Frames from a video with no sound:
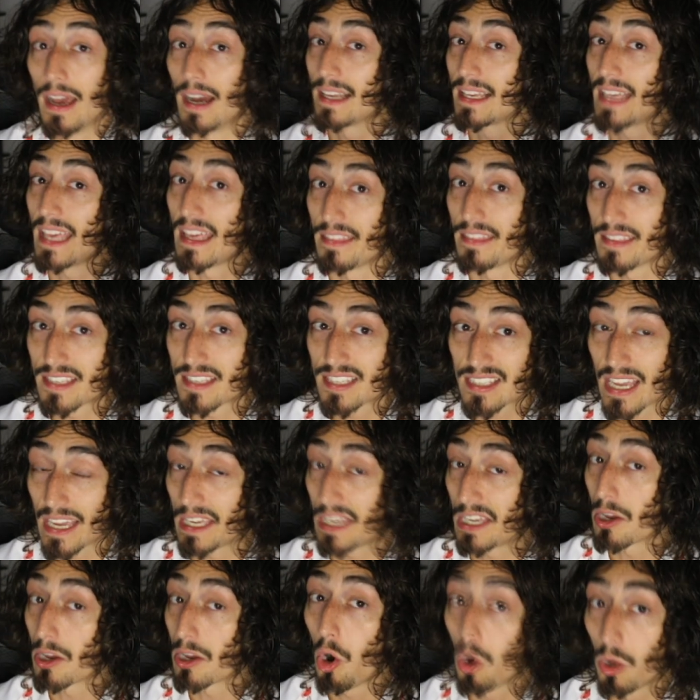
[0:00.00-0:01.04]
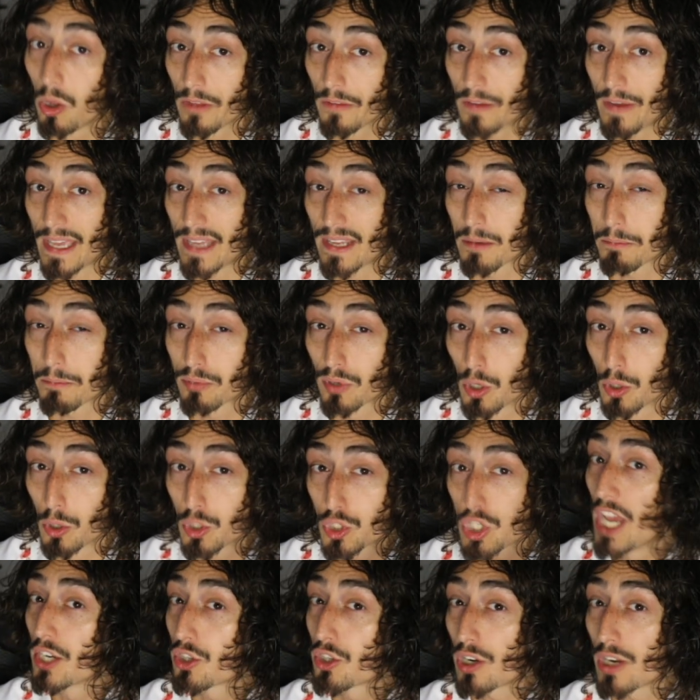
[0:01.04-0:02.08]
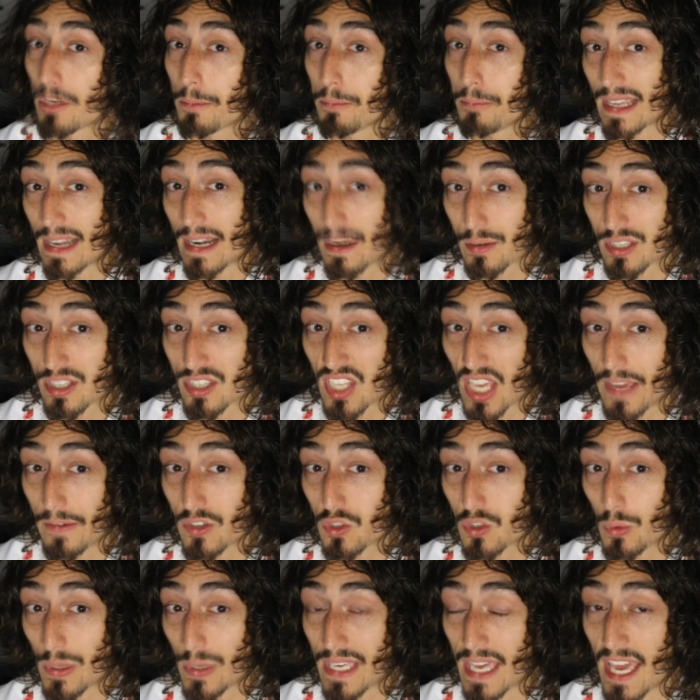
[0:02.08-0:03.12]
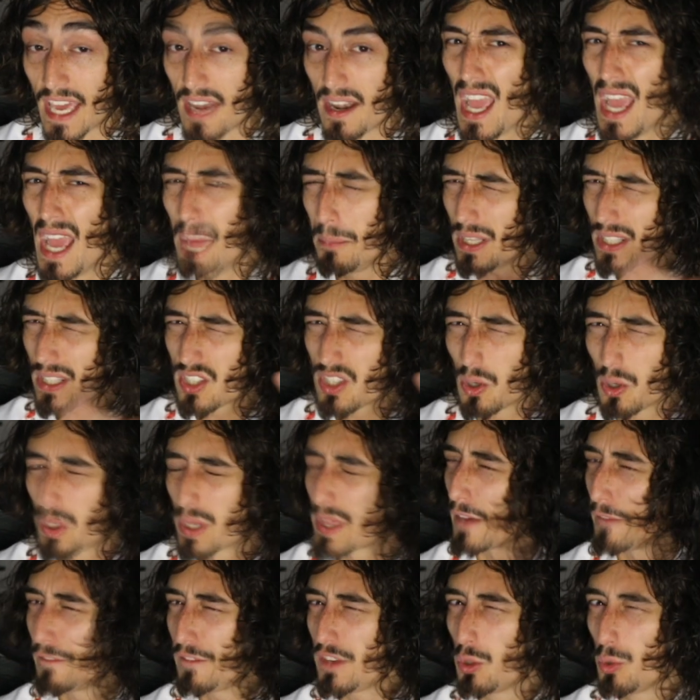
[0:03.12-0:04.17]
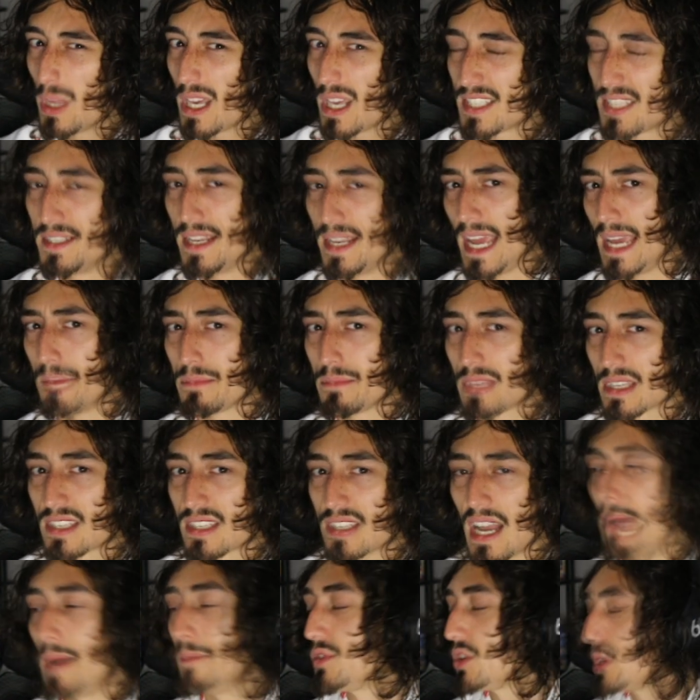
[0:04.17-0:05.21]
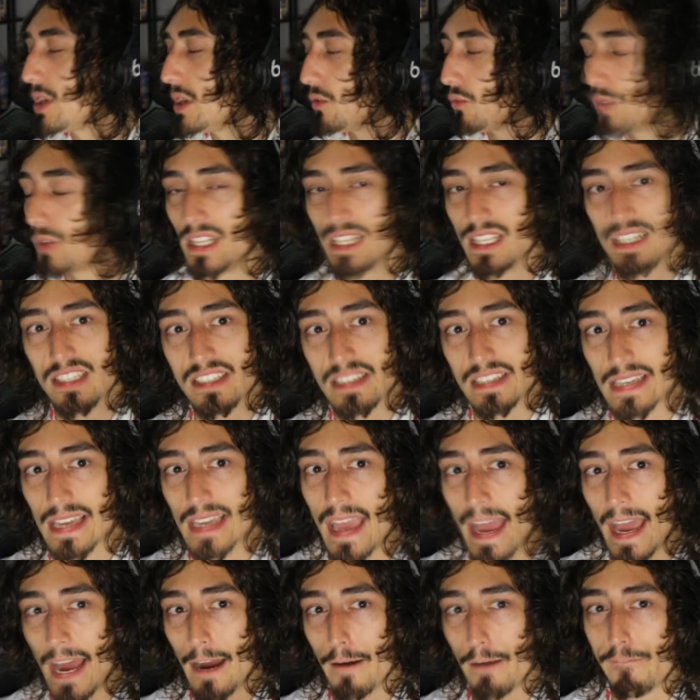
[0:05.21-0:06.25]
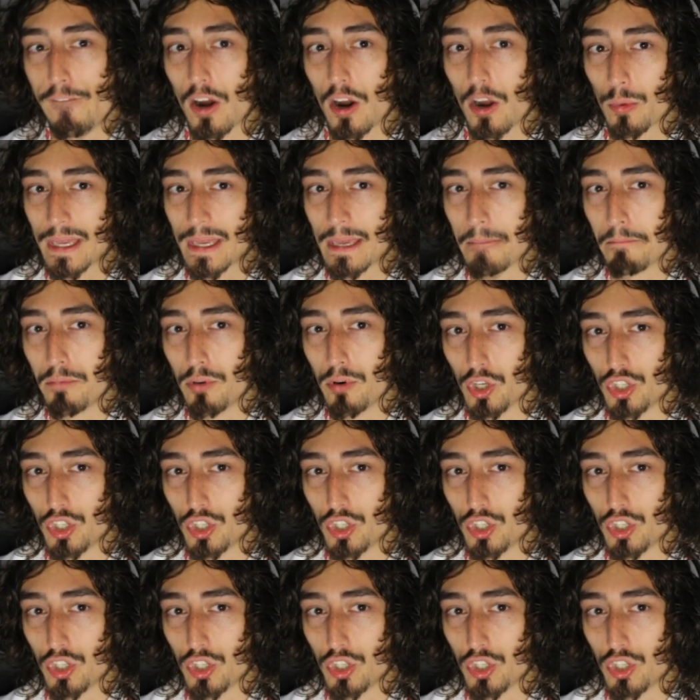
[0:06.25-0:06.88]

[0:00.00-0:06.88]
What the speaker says: Again, this is taking a whole of hand approach, trying to play it out as safe as we can, but let's do it with a few less names this time so you can really see how far we can